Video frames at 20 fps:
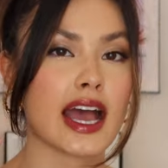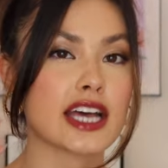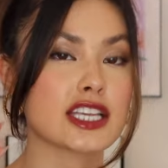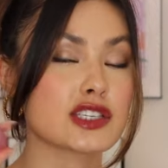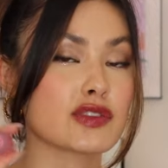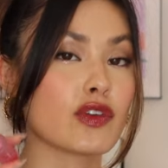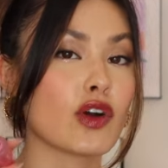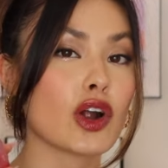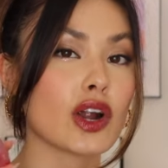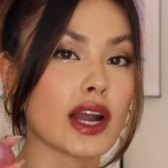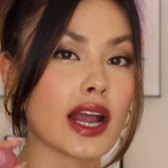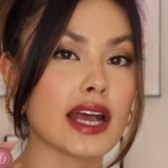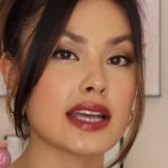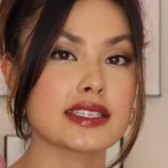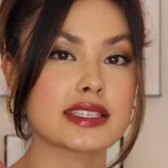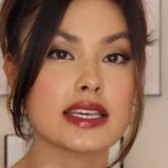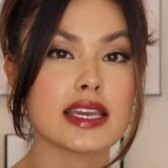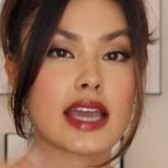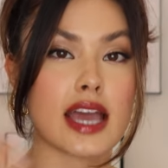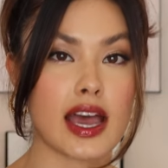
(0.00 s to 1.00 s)
As far
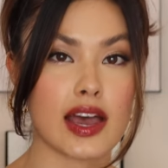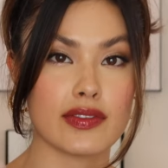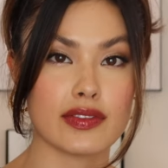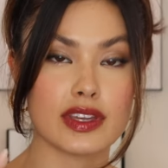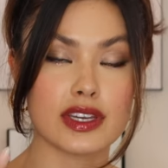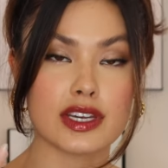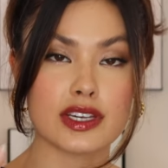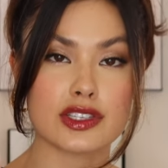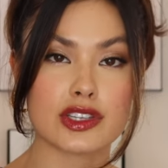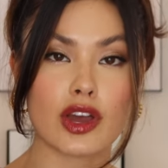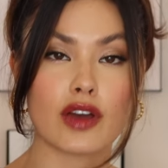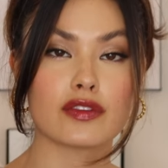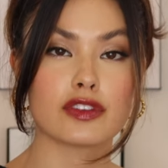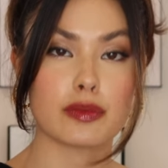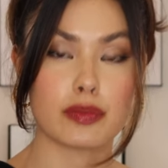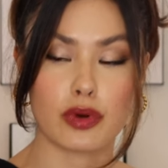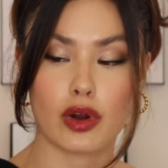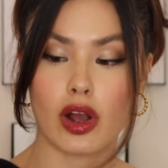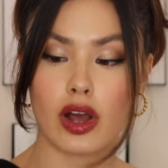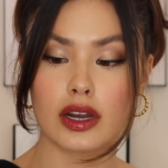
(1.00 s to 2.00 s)
as the heaviness of the
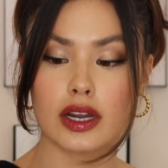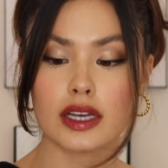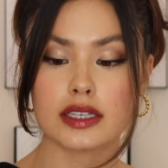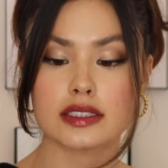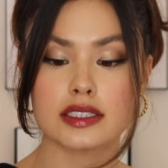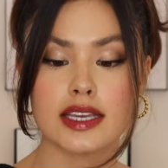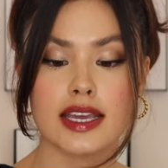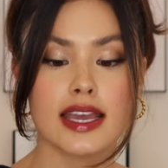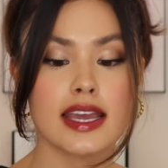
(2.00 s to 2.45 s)
product,